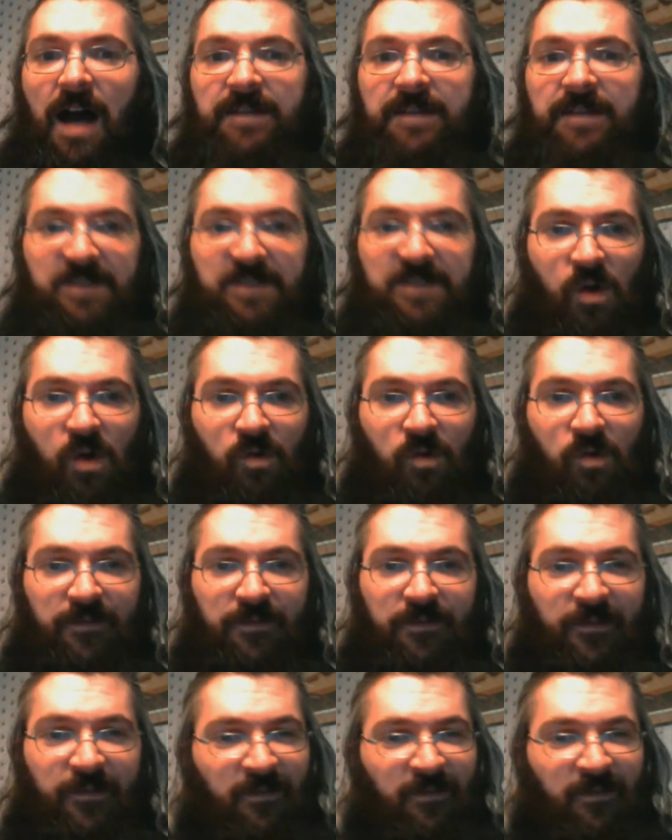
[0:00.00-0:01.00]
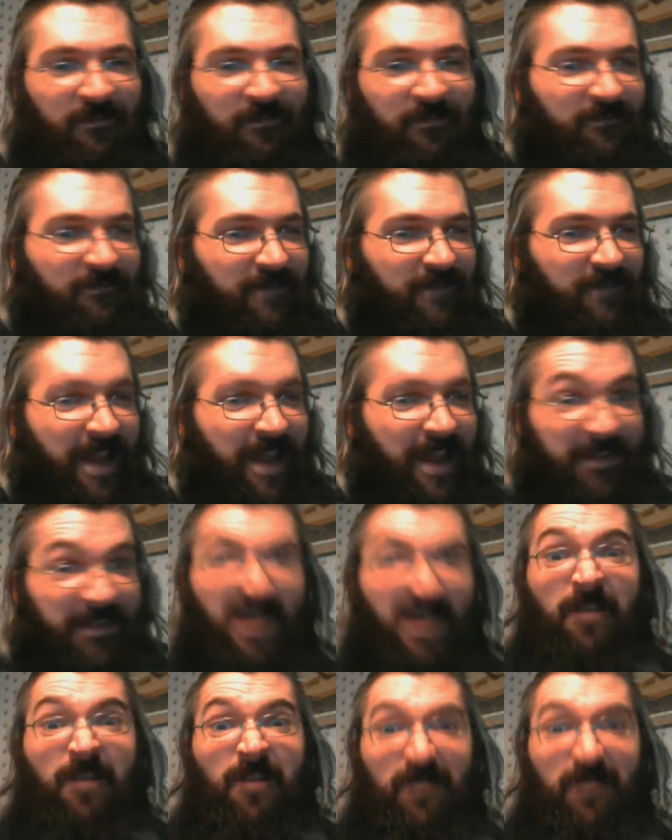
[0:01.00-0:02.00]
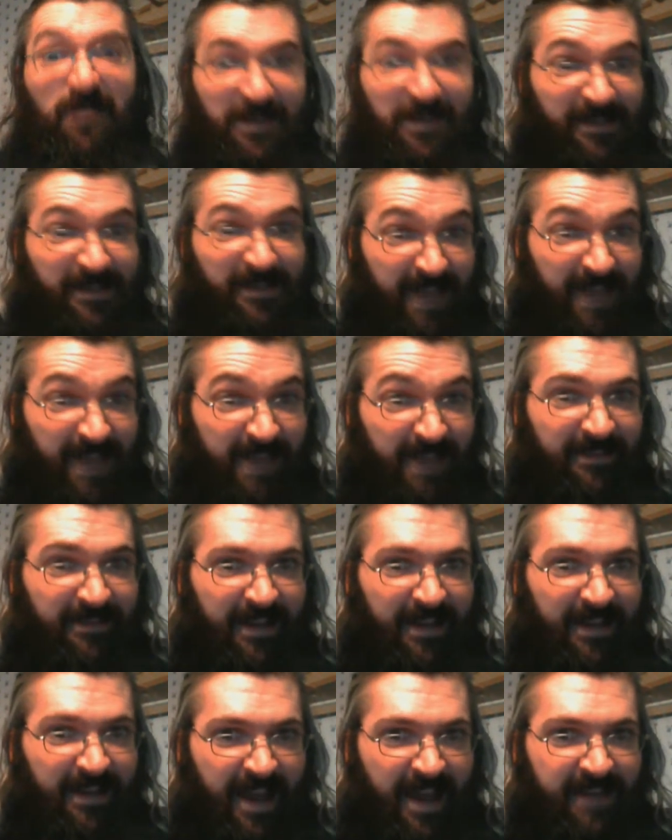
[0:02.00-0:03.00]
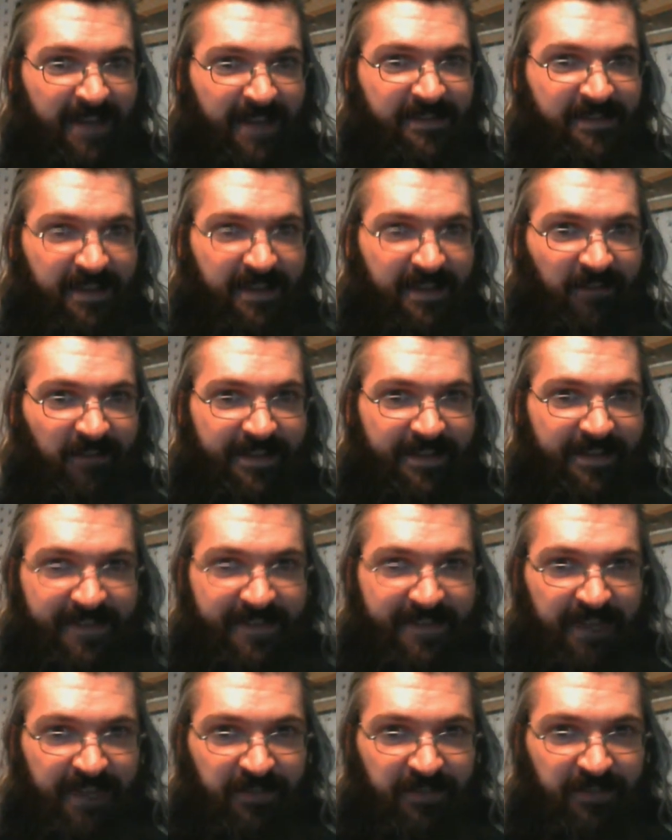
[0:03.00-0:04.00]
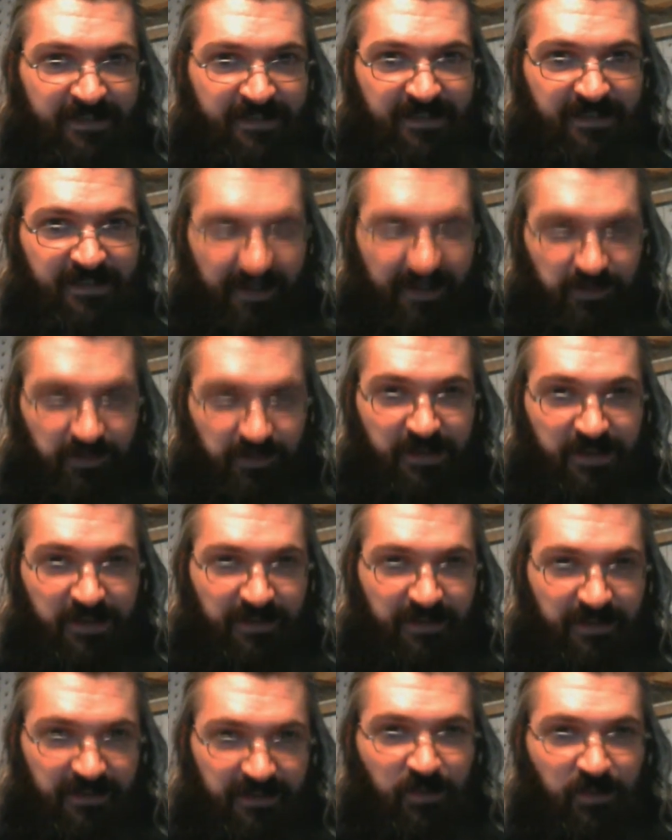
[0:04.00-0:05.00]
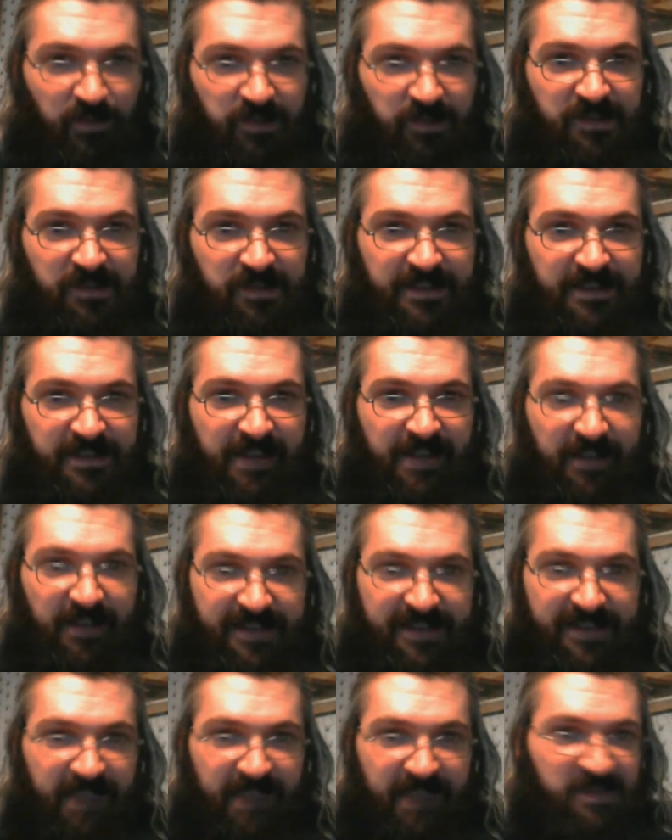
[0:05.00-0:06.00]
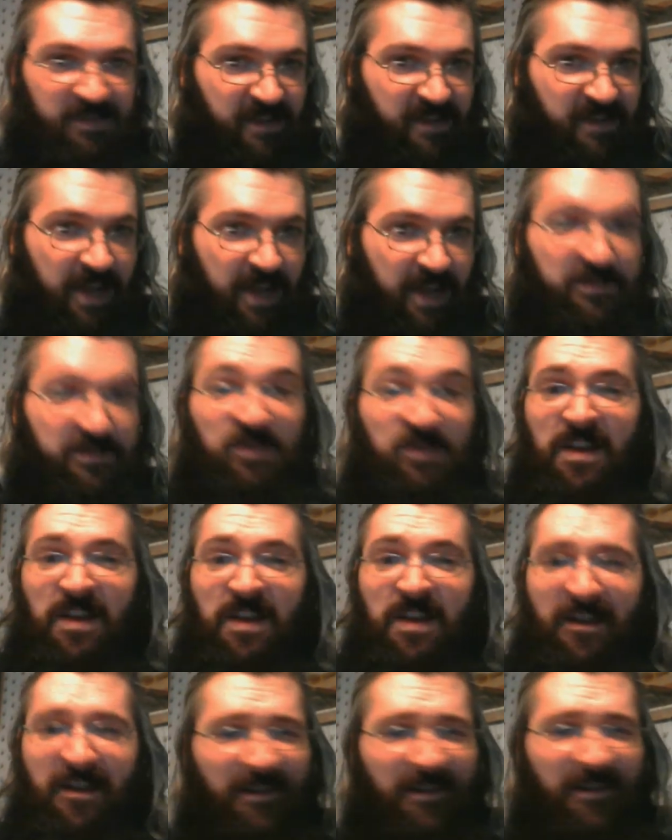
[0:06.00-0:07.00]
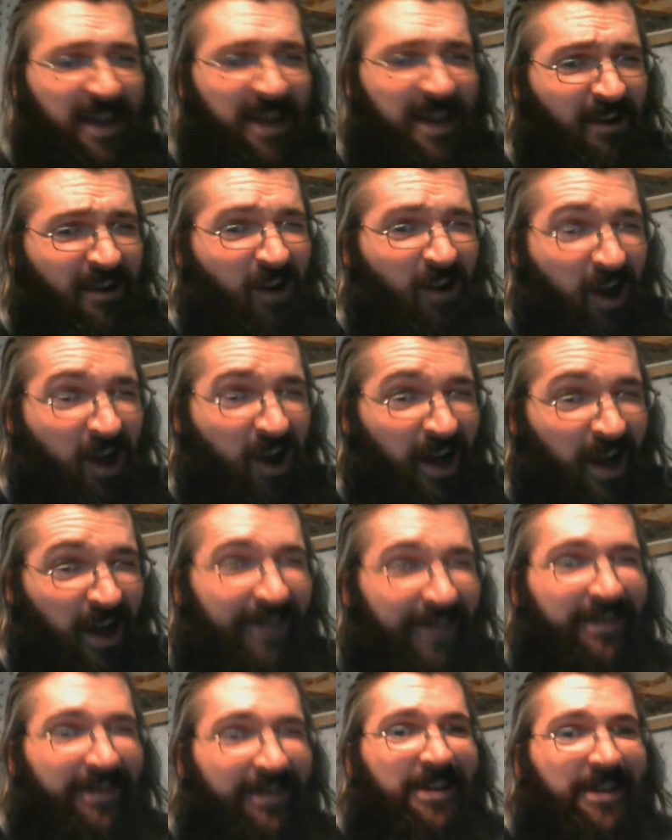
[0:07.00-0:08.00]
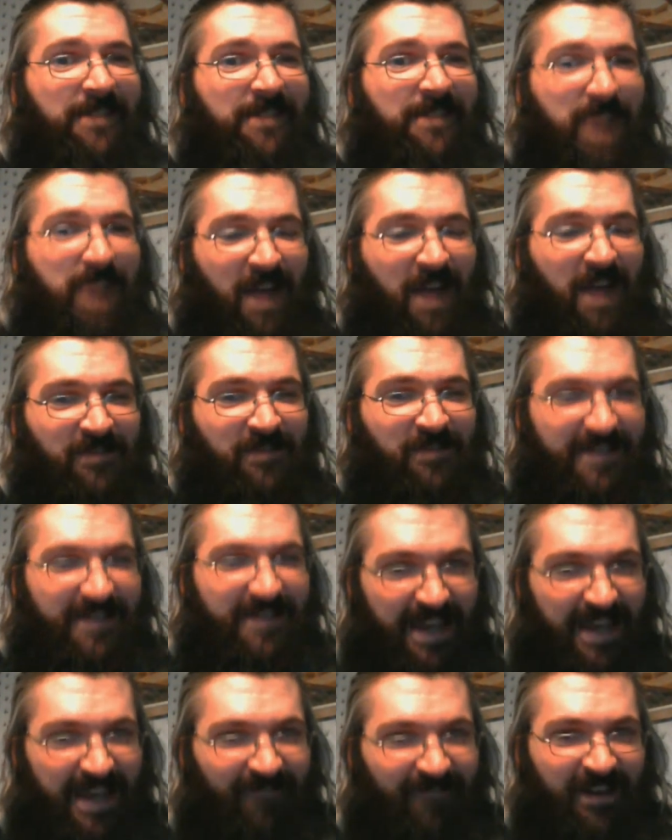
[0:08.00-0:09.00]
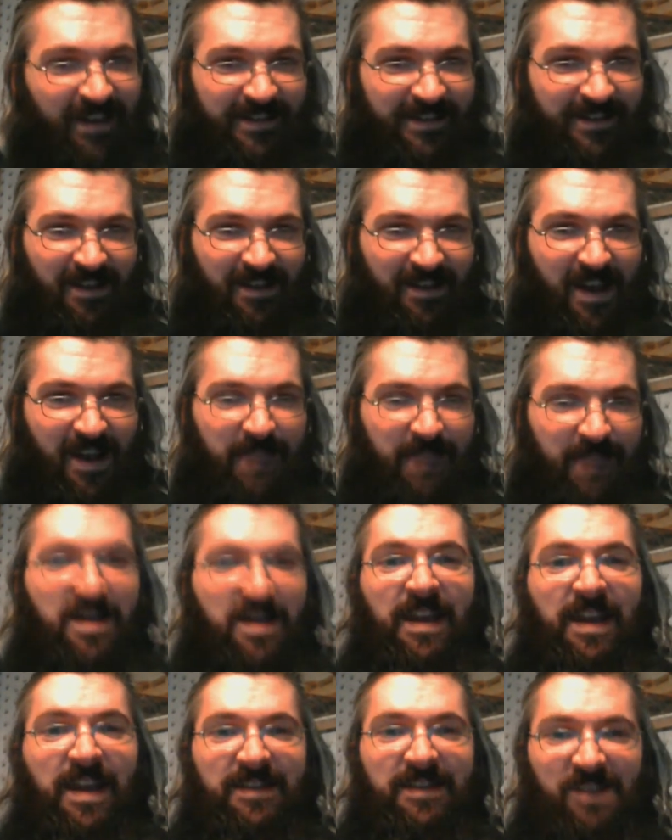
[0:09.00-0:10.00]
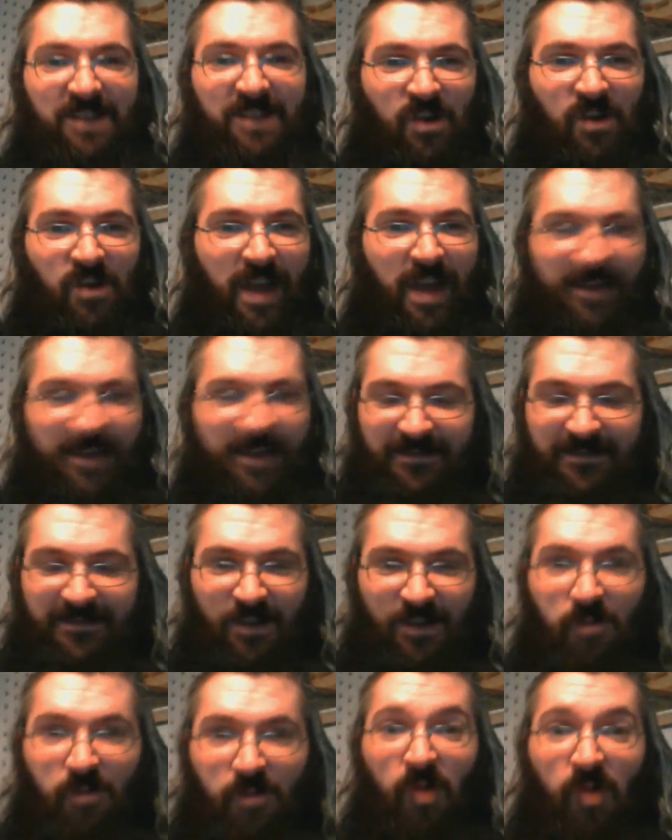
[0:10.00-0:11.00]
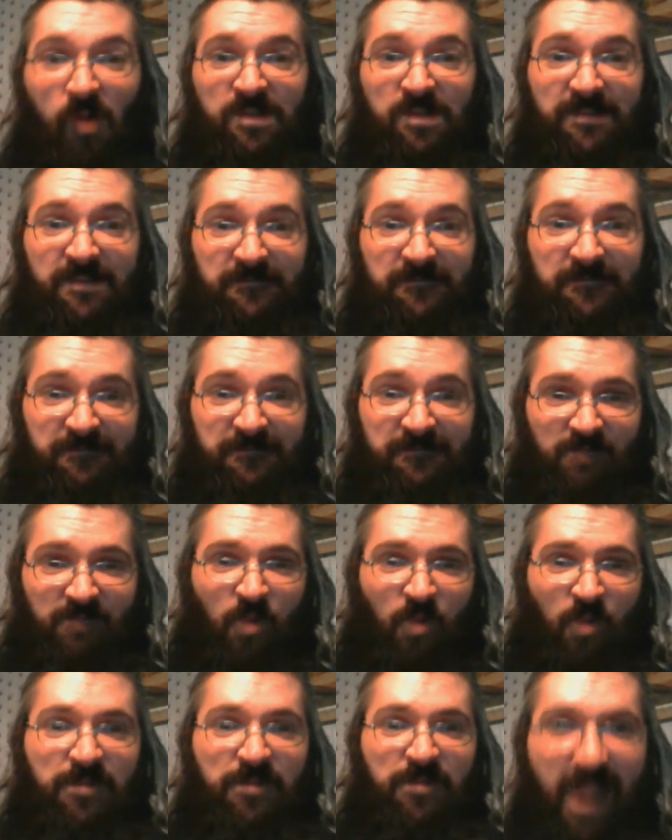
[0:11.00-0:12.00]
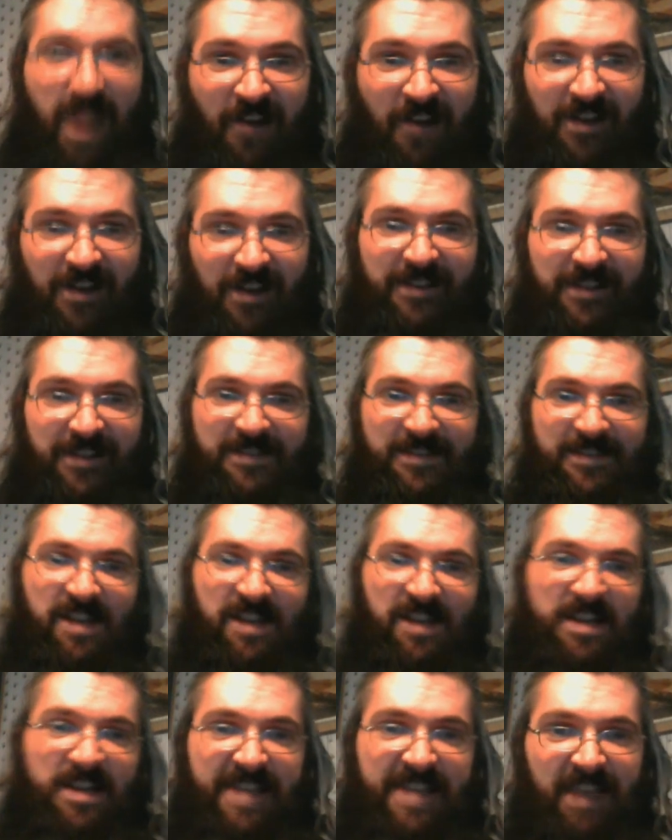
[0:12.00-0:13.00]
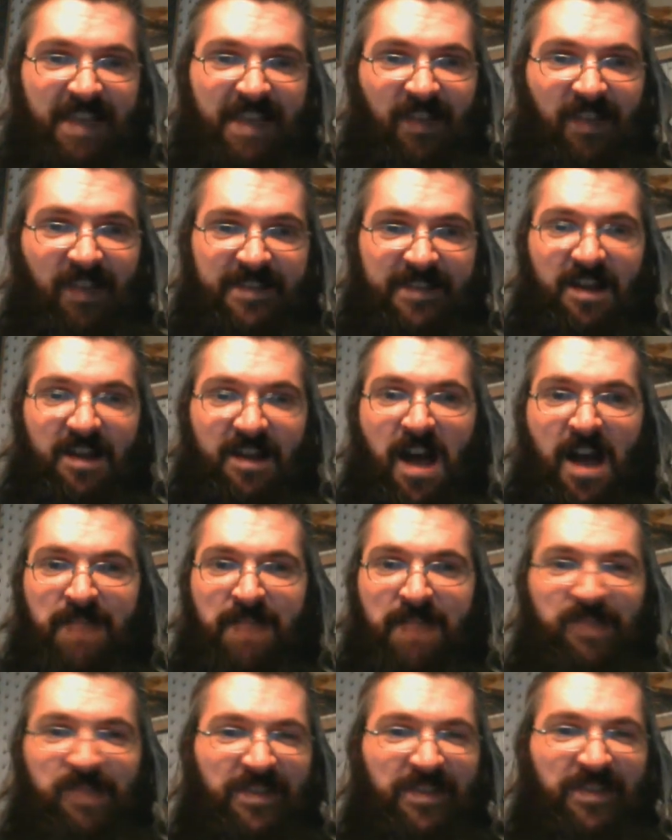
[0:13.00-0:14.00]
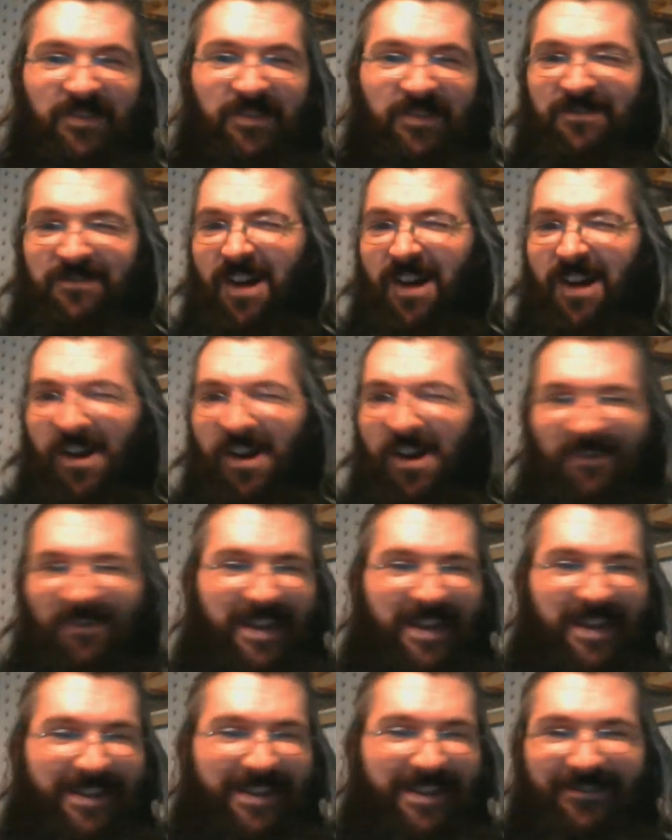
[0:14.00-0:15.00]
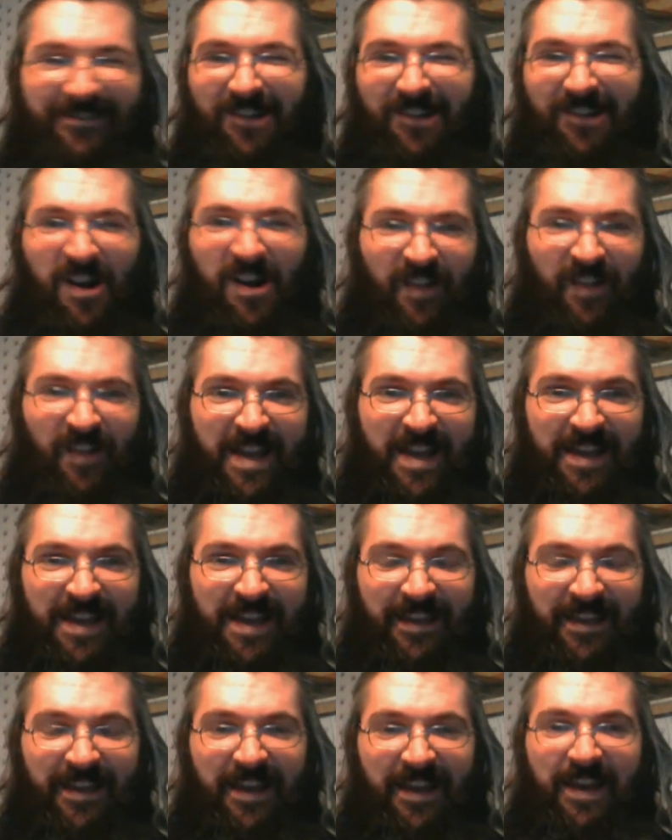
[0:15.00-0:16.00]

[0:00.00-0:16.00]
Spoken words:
so they are in a state that has daylight savings, that switches to daylight savings time, so they are on Mountain Daylight Time, and so most of North America is on daylight time, but they're all, PST,